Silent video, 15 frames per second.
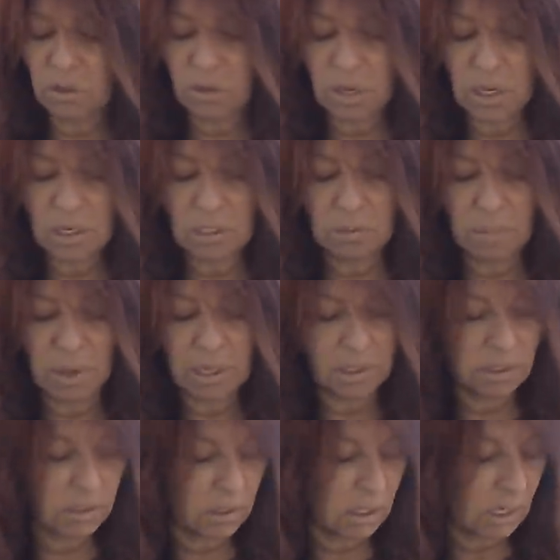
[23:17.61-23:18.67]
see things
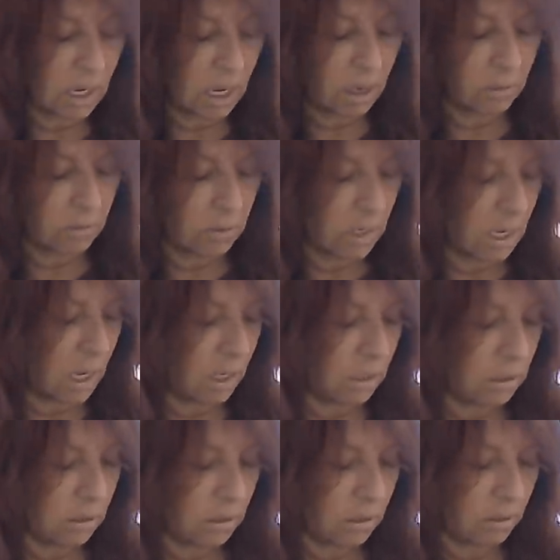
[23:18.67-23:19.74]
balancing out in the
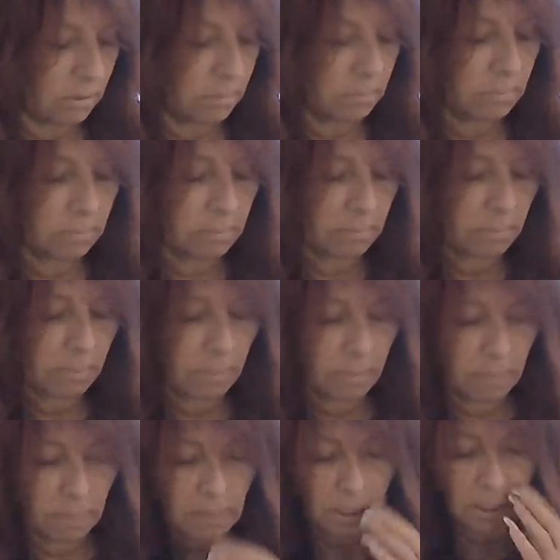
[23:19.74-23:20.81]
end.
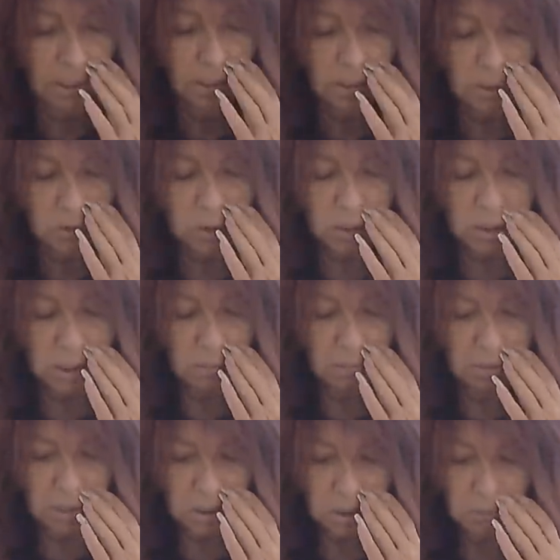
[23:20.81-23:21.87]
It's just
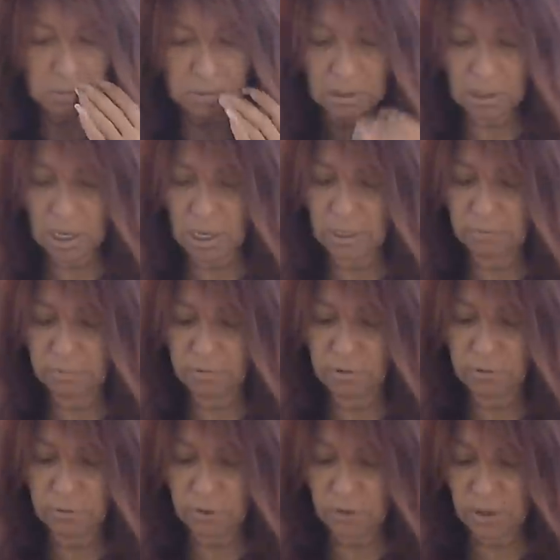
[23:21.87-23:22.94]
somebody's doing a lot of
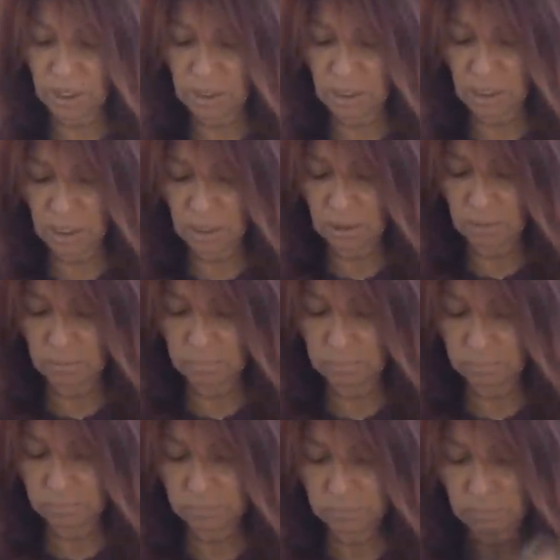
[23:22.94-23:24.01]
overthinking
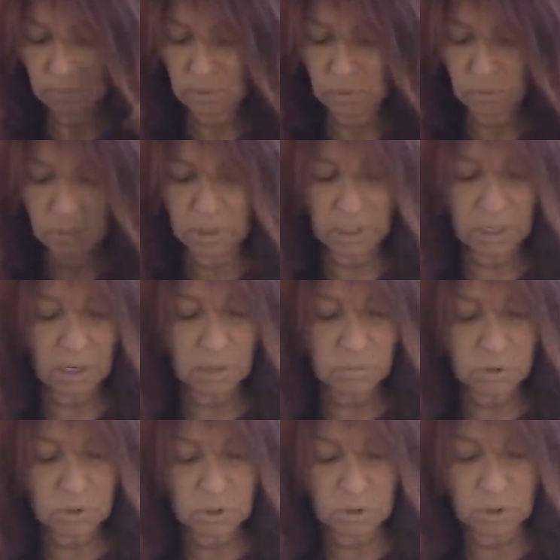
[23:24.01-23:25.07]
when it
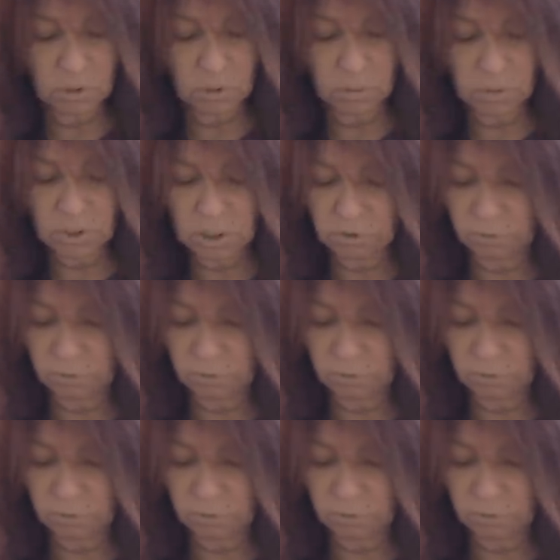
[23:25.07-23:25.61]
comes to their wish